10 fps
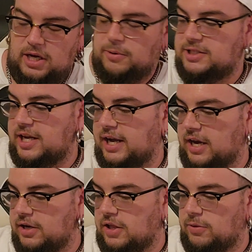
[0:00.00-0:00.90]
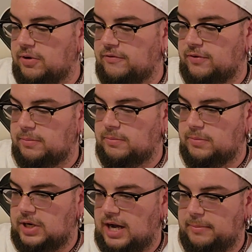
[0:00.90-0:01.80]
I want to say I got another one from
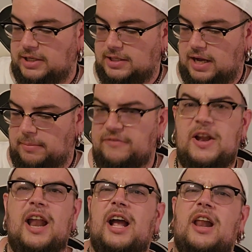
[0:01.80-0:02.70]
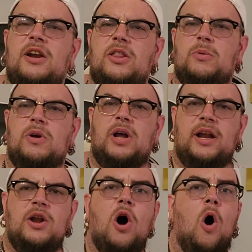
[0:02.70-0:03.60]
Comic Tom. If not, I got another one.
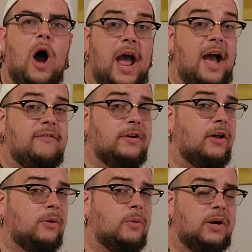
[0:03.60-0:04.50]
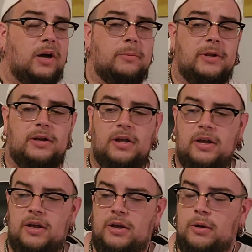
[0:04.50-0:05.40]
I know I have another one coming
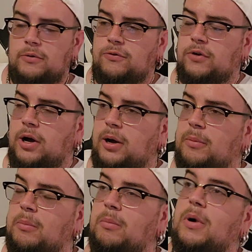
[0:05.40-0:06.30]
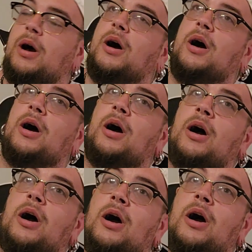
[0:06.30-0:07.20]
from
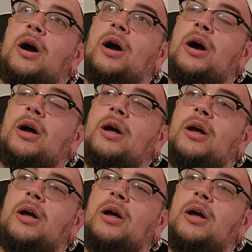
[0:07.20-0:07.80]
I